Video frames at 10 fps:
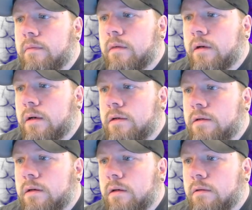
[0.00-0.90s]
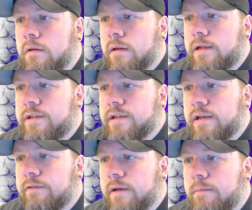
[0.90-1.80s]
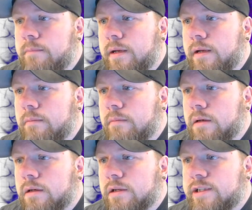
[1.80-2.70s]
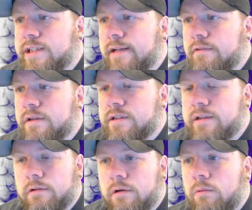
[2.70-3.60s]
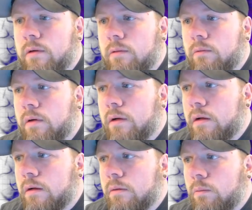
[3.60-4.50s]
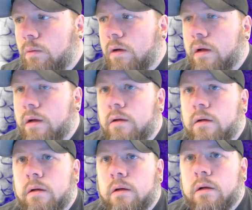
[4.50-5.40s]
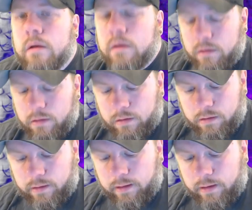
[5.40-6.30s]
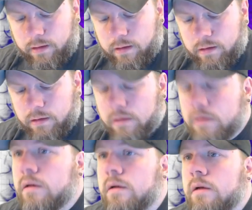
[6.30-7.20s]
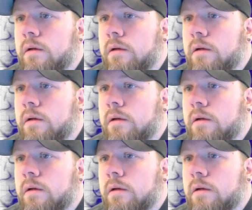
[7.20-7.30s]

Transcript: Alright, on the least significant bit, because 7 is 0 1 1 1, and